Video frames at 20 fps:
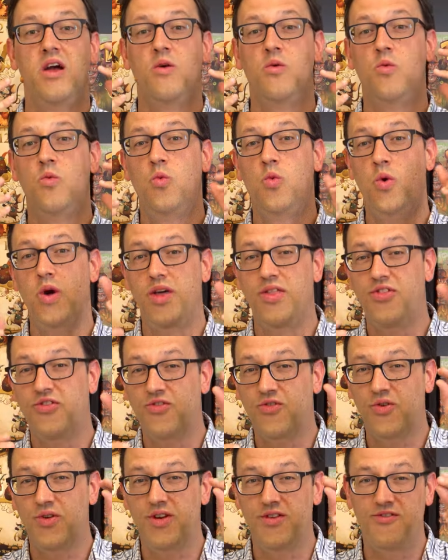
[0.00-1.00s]
with
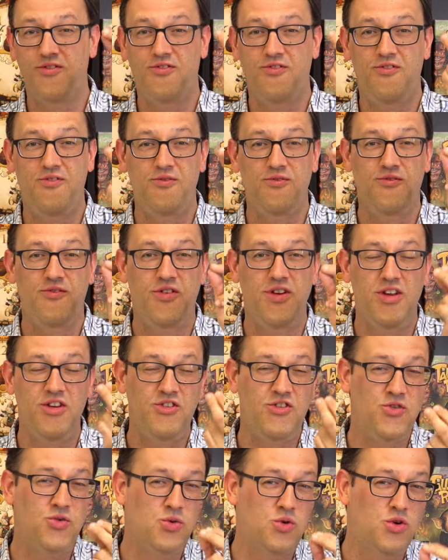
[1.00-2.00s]
sort of
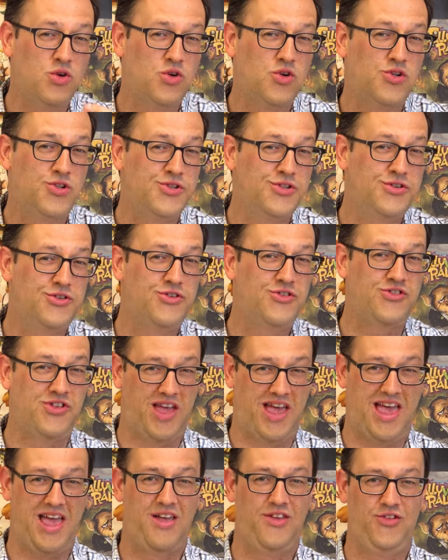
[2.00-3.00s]
visual clues
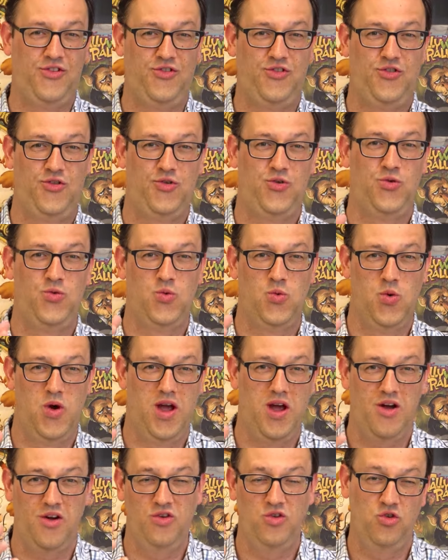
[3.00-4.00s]
as to
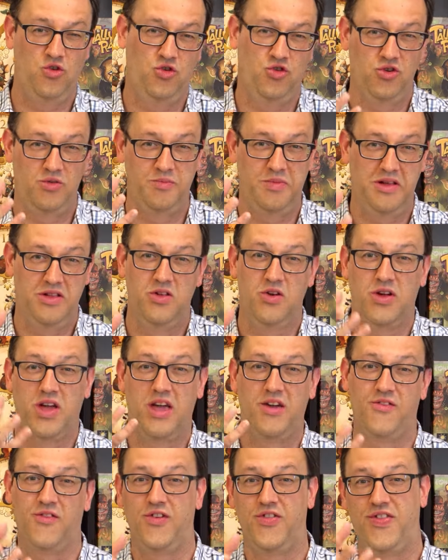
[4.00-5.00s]
where you should be
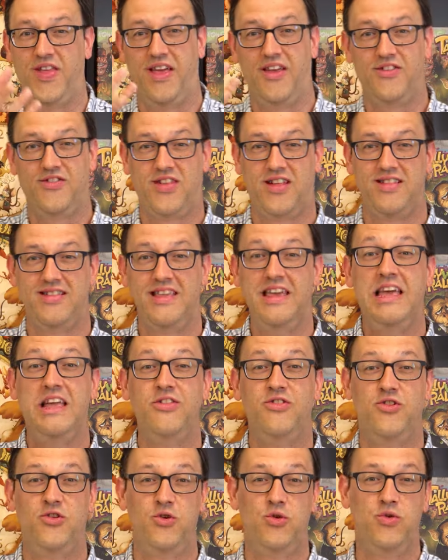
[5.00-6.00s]
looking for things that
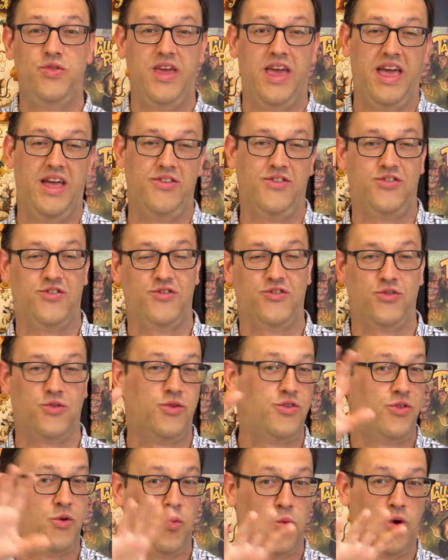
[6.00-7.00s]
lead to the answers
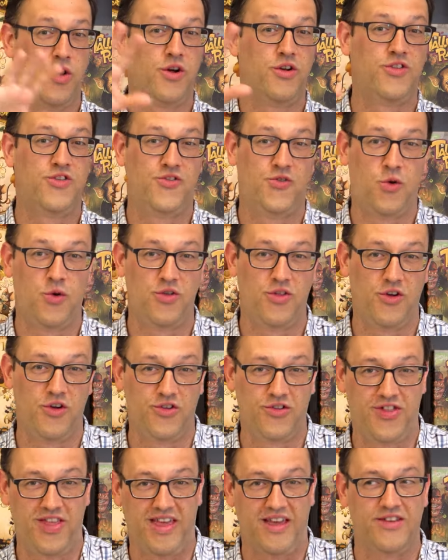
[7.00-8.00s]
or the words for
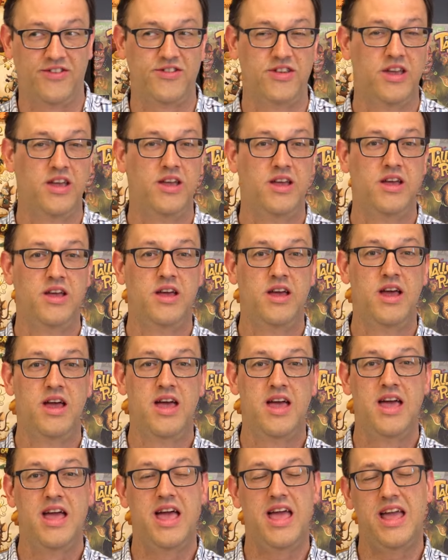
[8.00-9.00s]
those things.
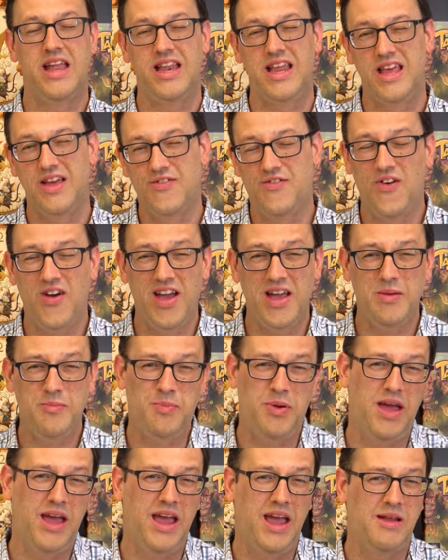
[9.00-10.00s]
And if I had
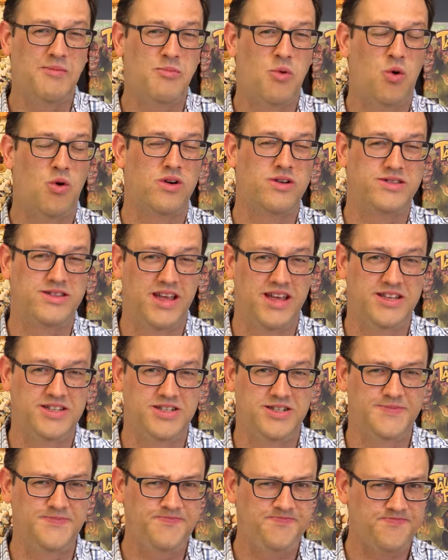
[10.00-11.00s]
paid more
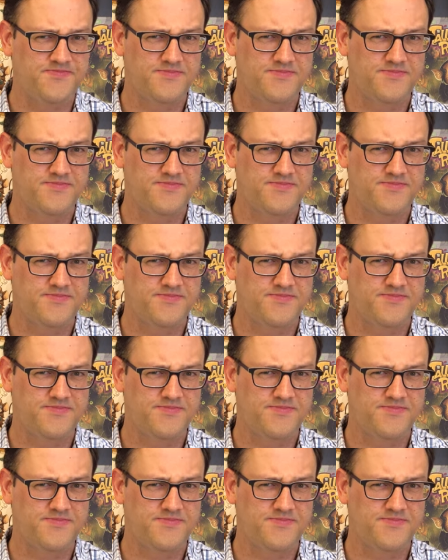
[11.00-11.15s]
attention,